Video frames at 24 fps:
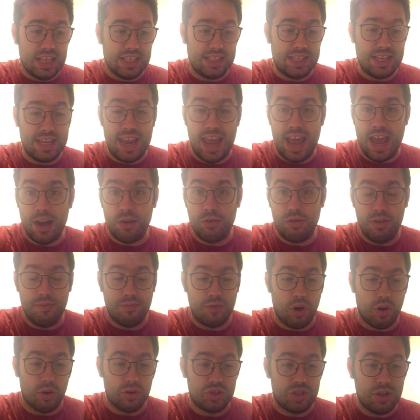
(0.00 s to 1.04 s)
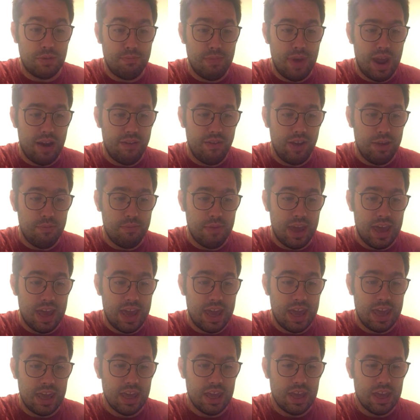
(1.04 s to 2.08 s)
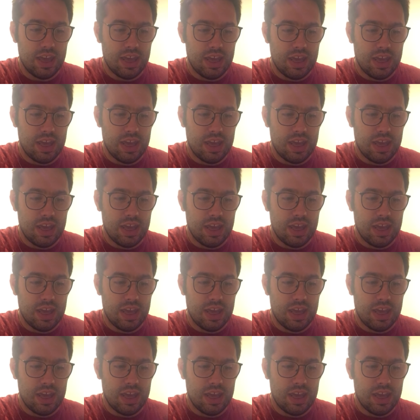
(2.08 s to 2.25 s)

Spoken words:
So now you've got to marry me."